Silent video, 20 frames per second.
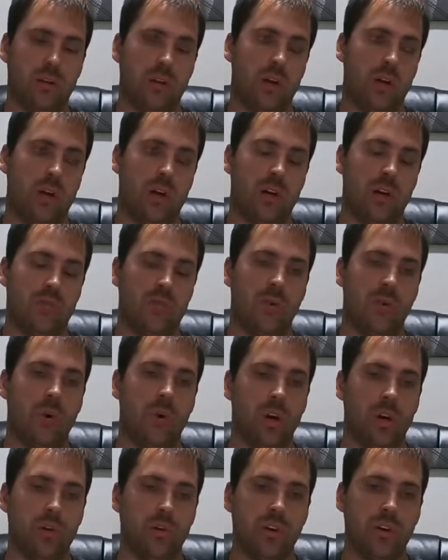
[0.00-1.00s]
If you
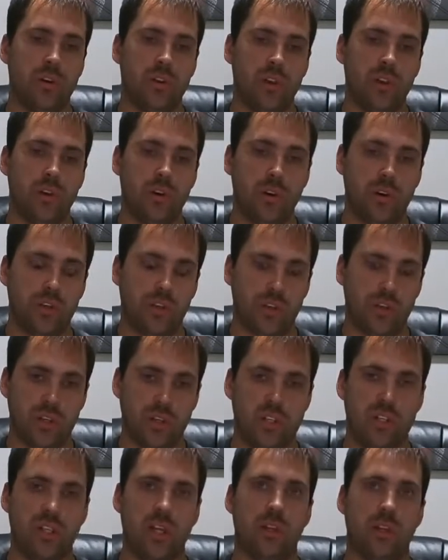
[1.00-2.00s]
want to do anything, you can just
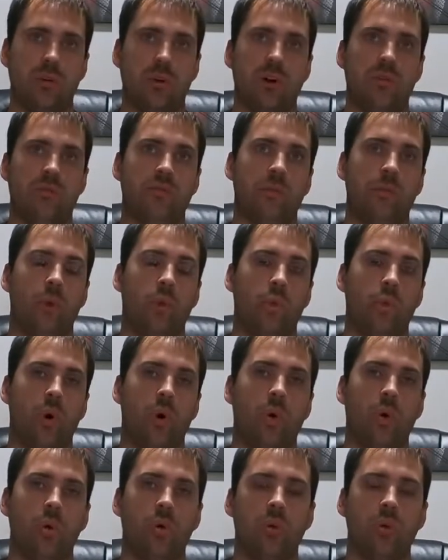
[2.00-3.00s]
accelerate it from a
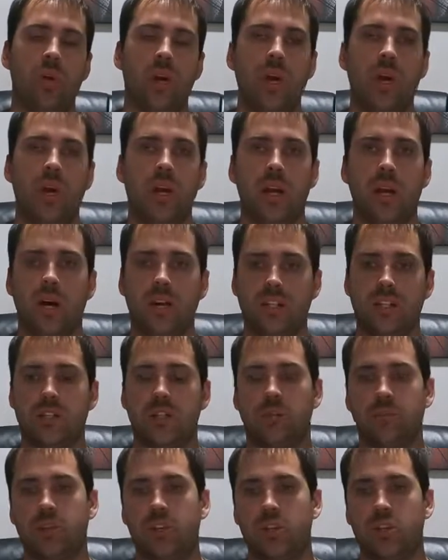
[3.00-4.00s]
roll, not
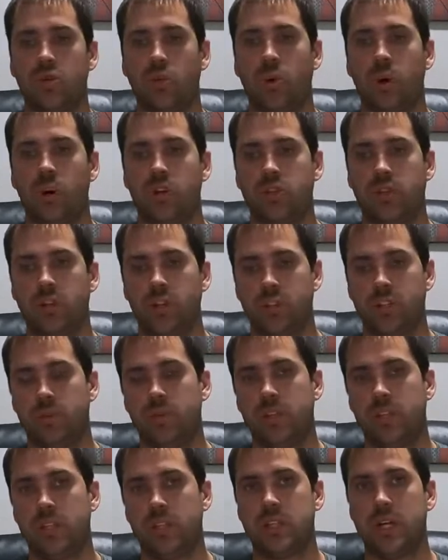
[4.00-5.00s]
something to where it's going to
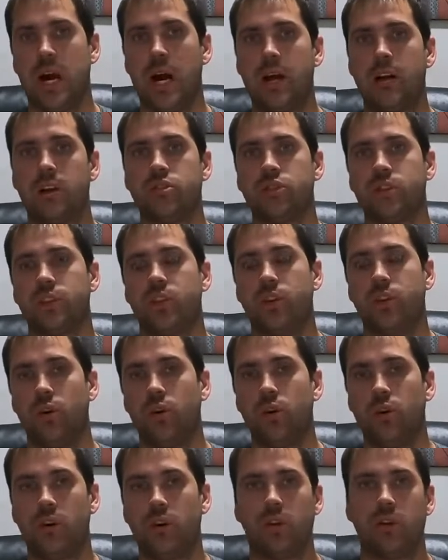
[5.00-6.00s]
spin the tires and then
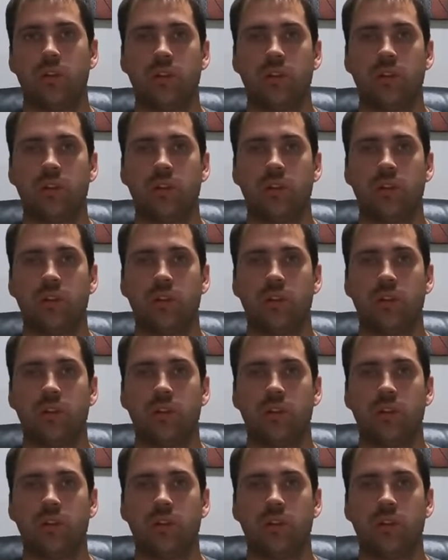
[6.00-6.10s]
hook.